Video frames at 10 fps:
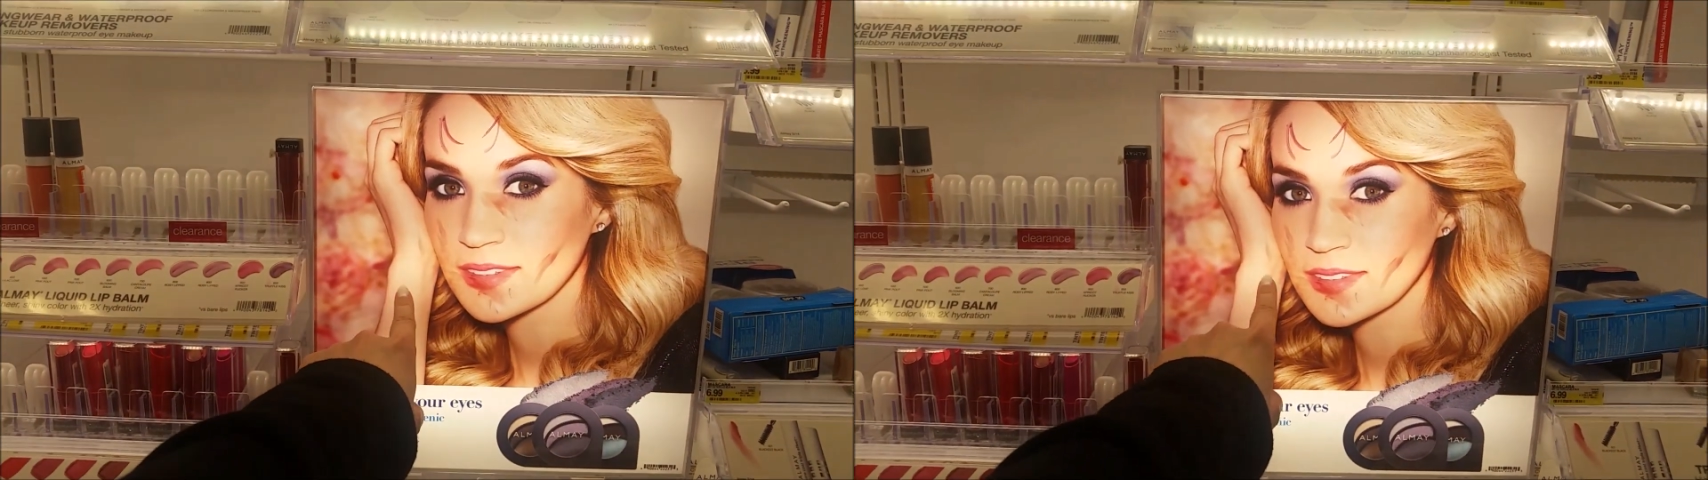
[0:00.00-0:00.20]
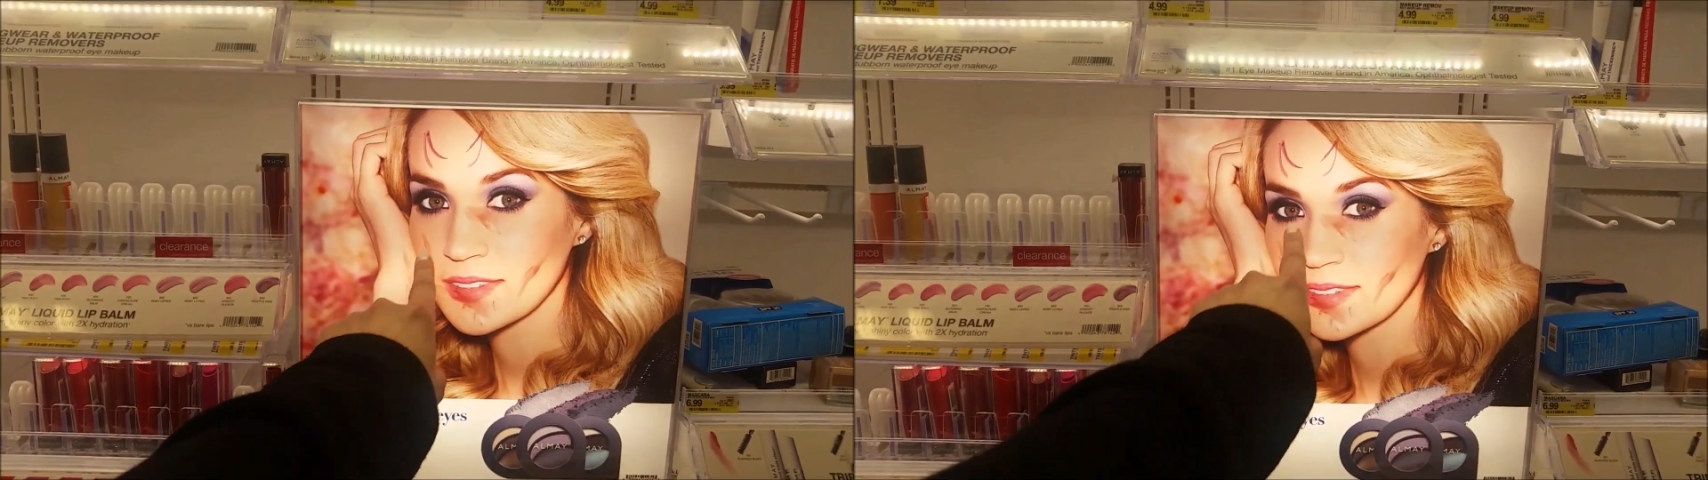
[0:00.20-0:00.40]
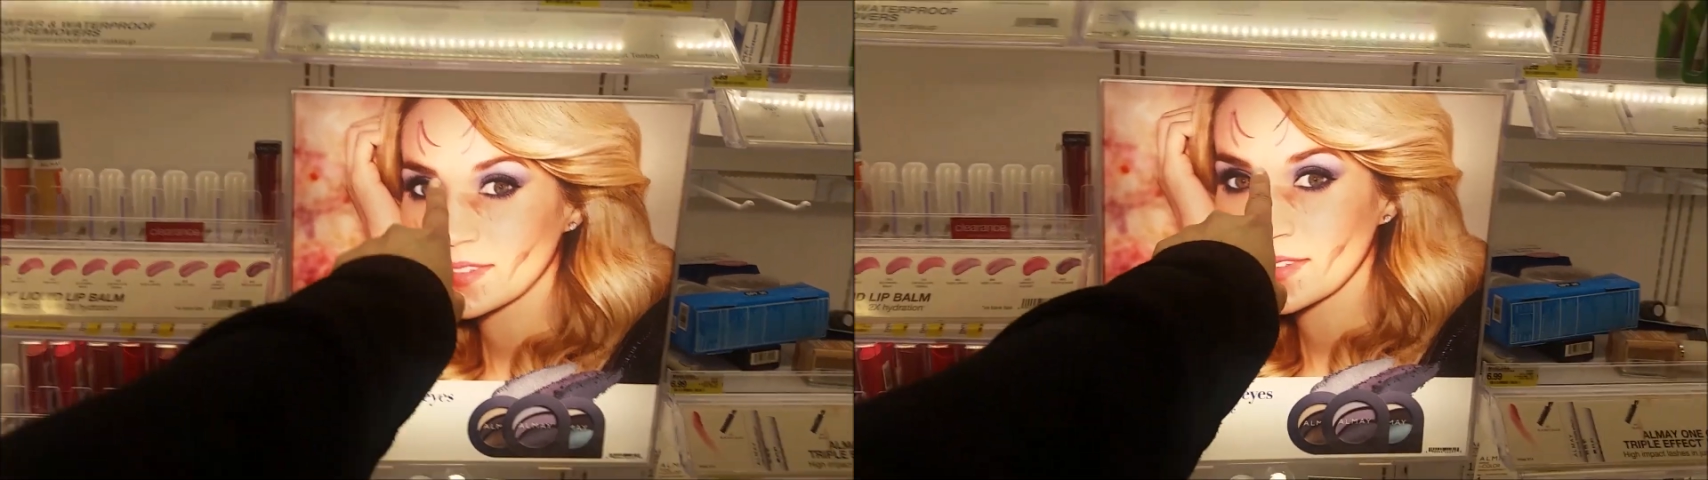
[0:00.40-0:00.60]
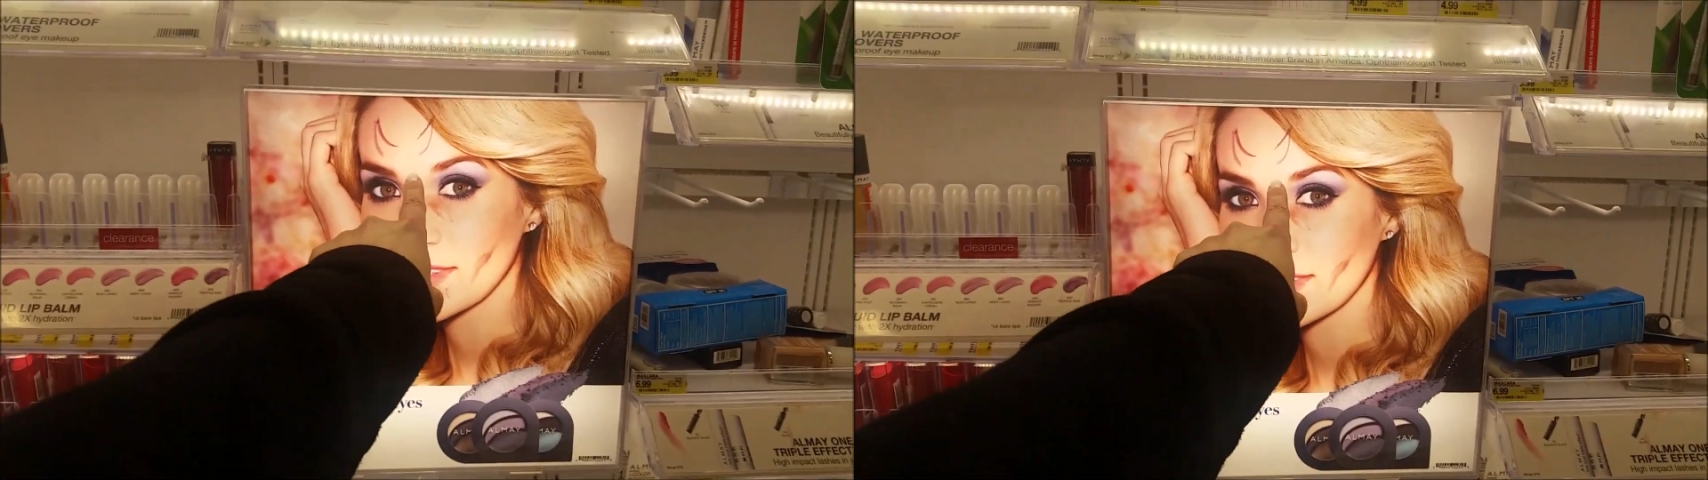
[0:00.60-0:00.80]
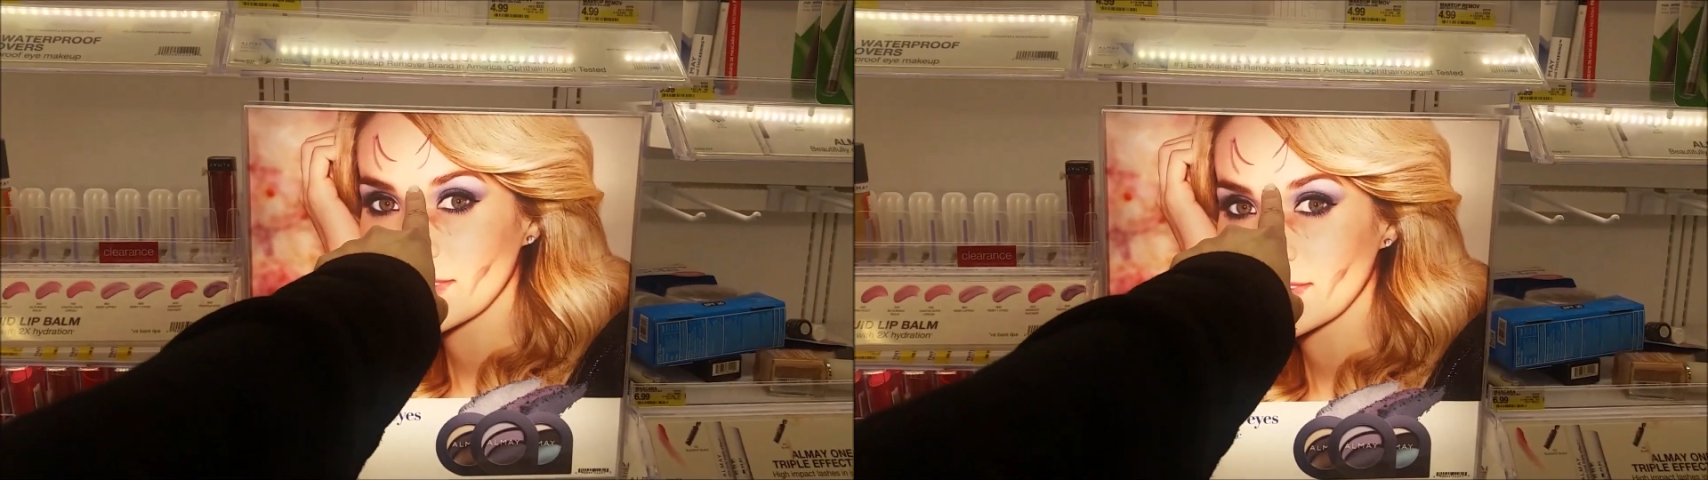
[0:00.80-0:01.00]
And I come over
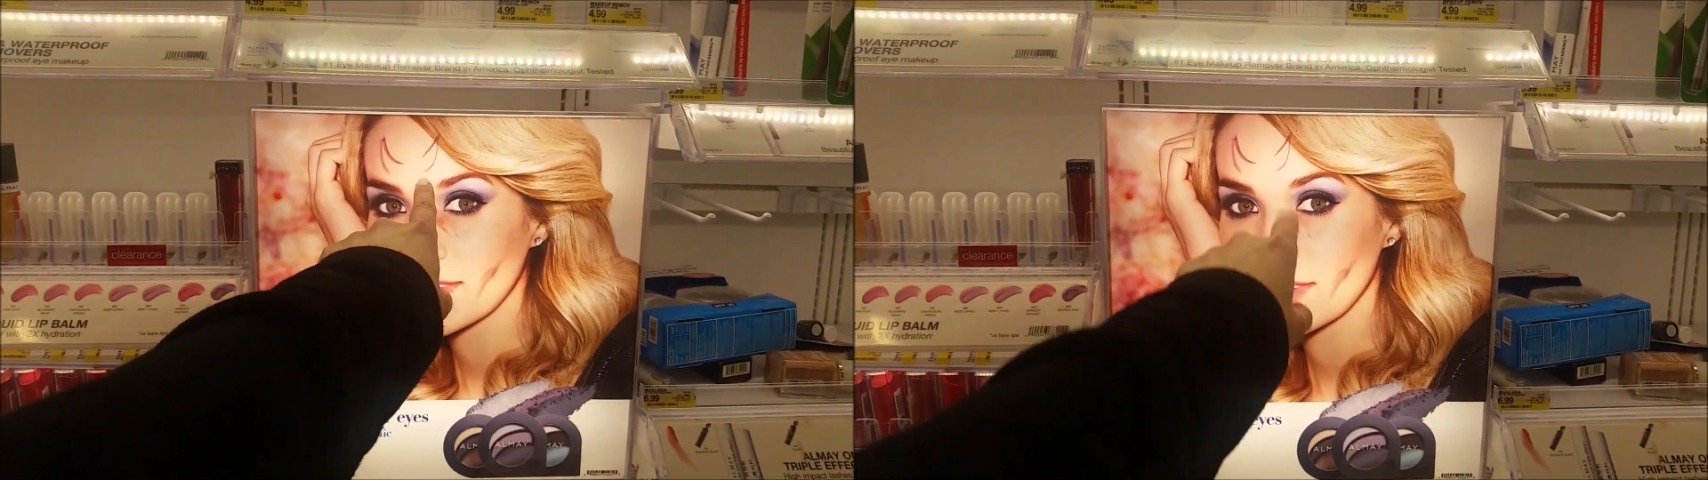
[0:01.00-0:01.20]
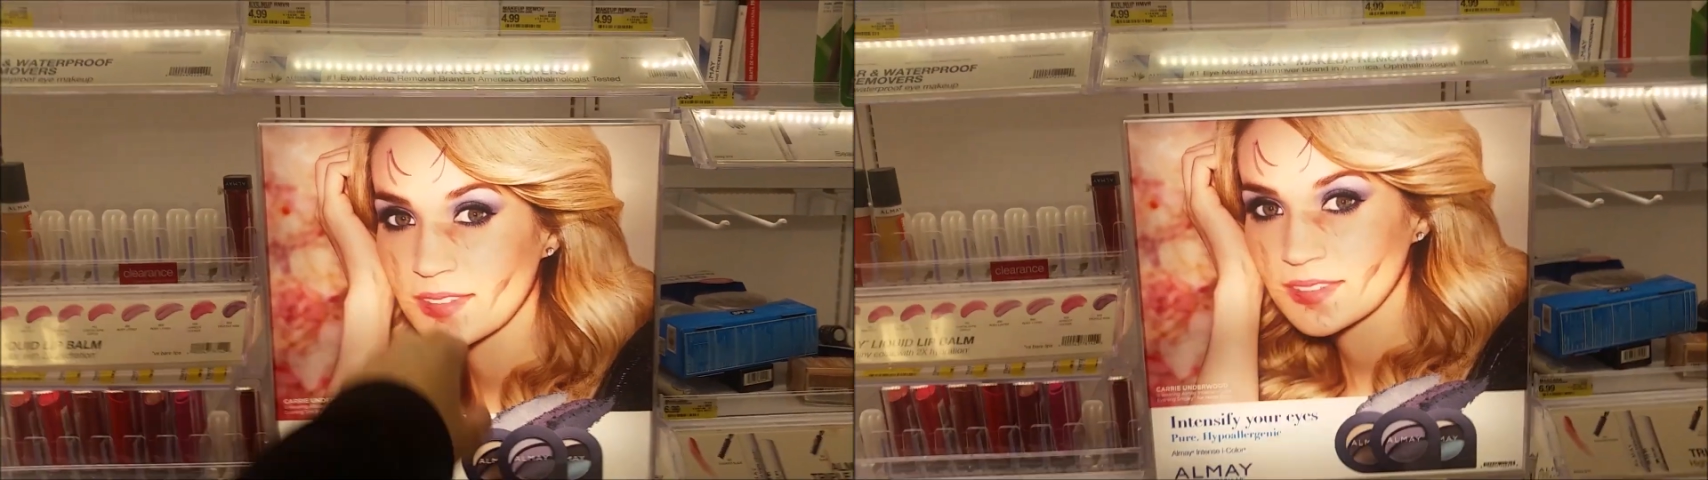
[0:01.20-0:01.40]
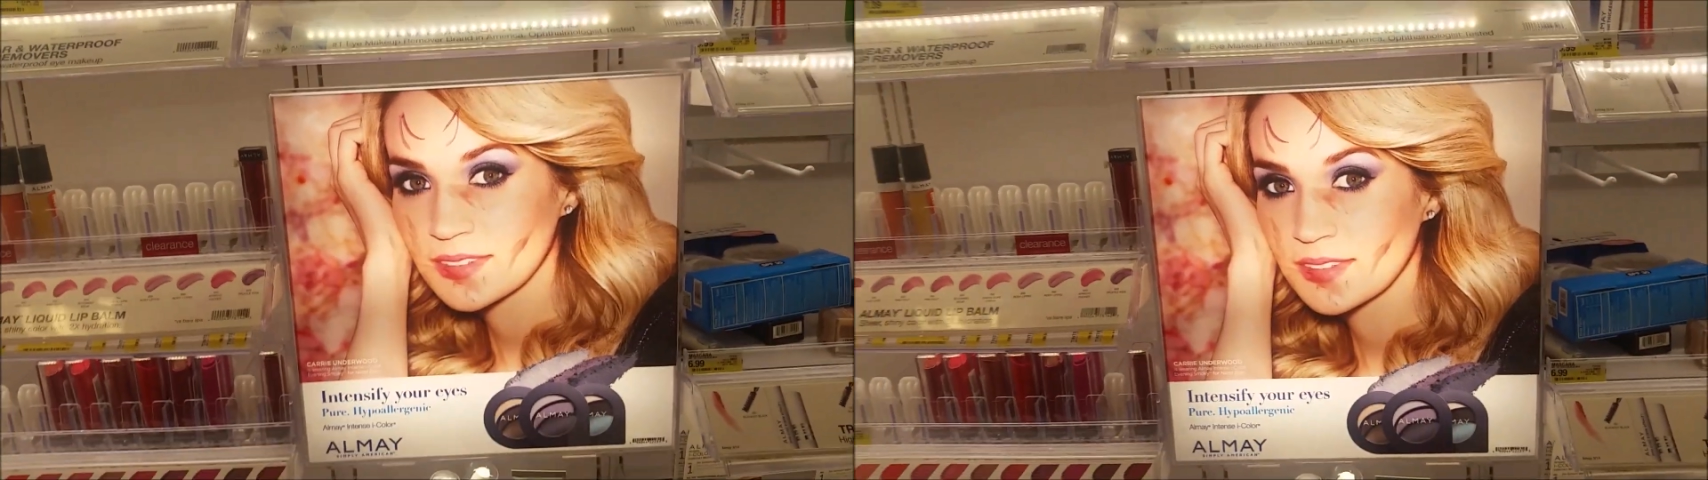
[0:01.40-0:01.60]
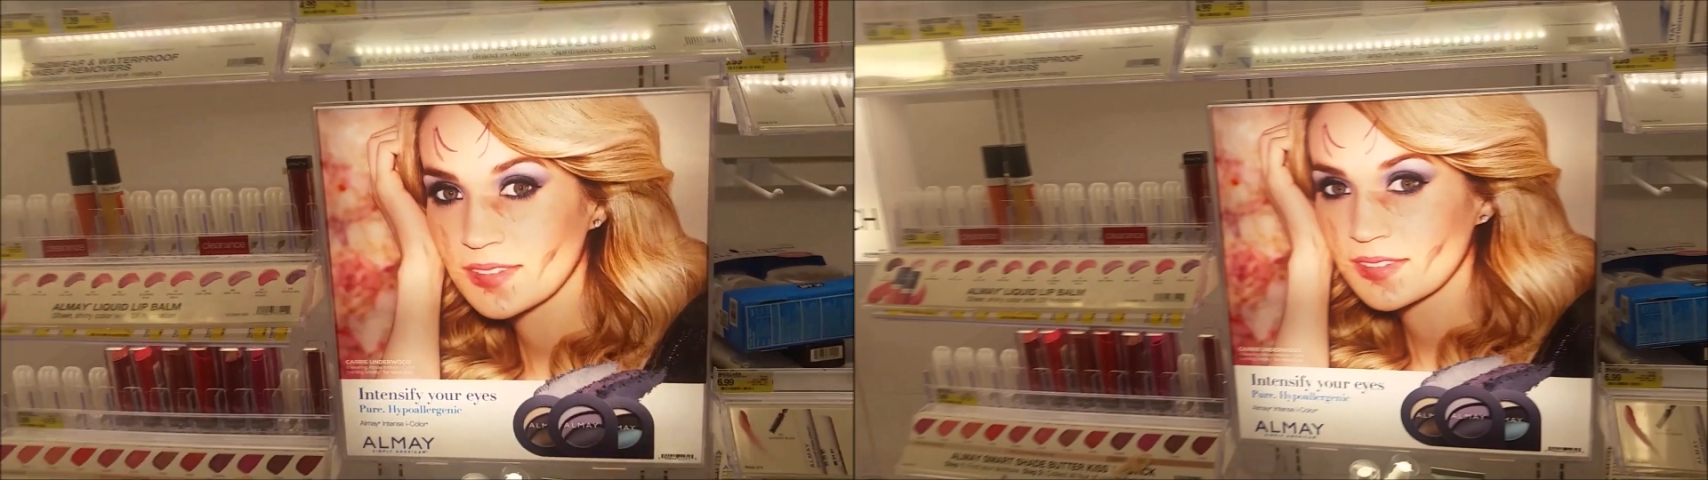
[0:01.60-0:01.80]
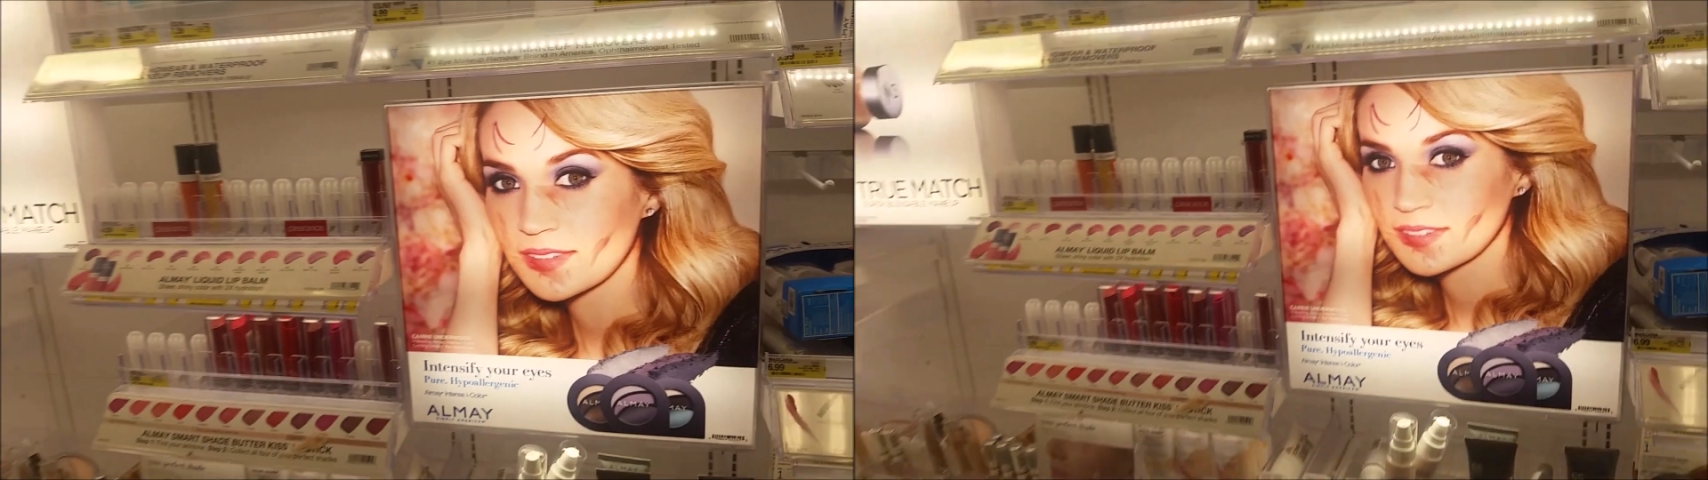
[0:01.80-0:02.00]
and see that there's horns
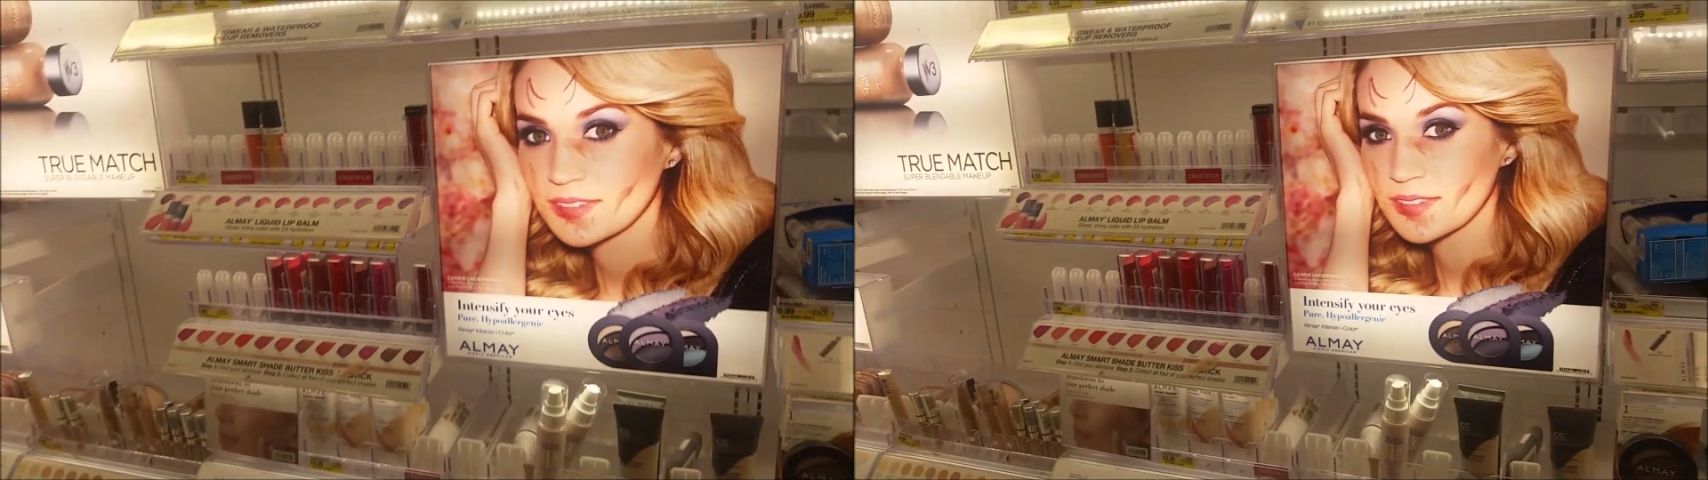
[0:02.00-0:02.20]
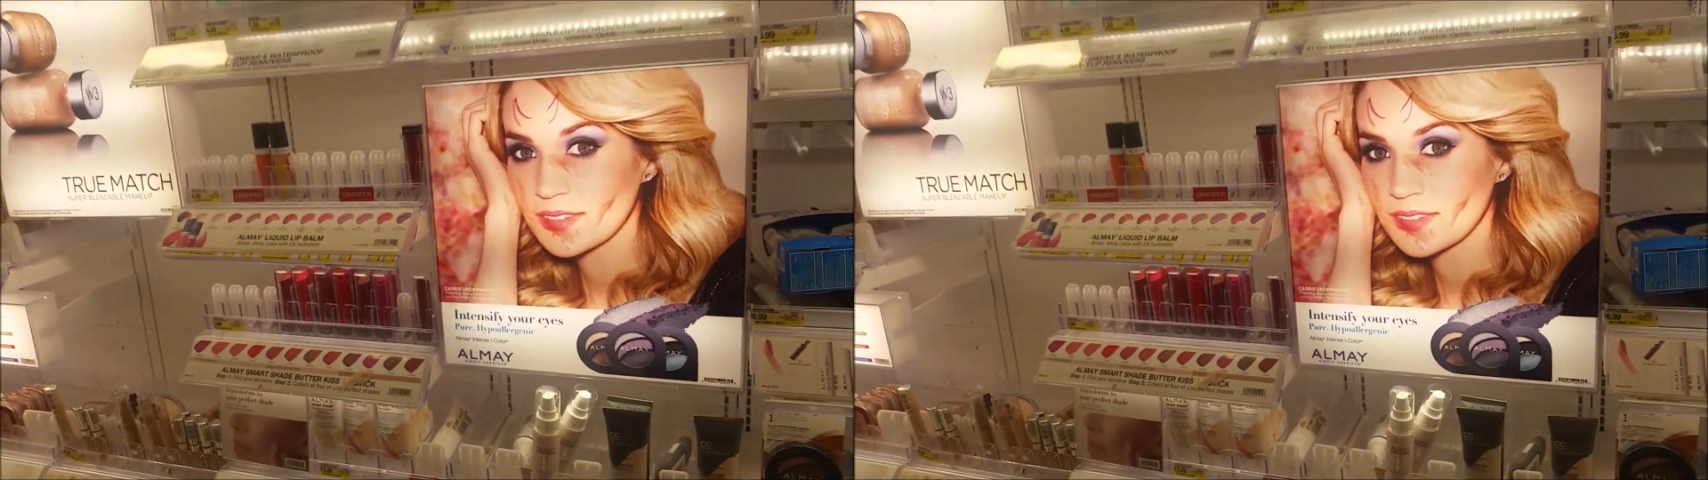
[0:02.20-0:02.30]
on it.